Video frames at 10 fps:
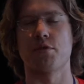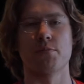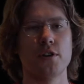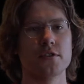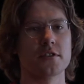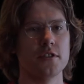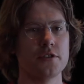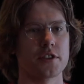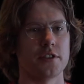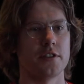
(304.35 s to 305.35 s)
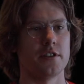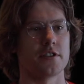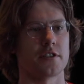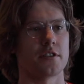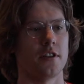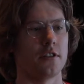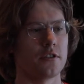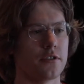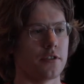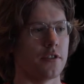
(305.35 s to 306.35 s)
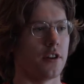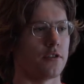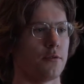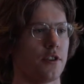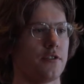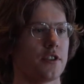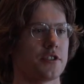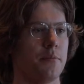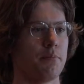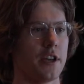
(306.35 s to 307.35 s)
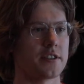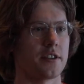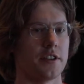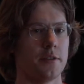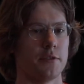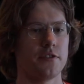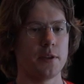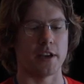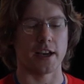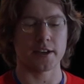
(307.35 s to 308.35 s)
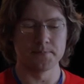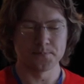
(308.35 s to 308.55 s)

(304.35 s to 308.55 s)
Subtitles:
the proposed solution is just to learn a reward function based on human feedback.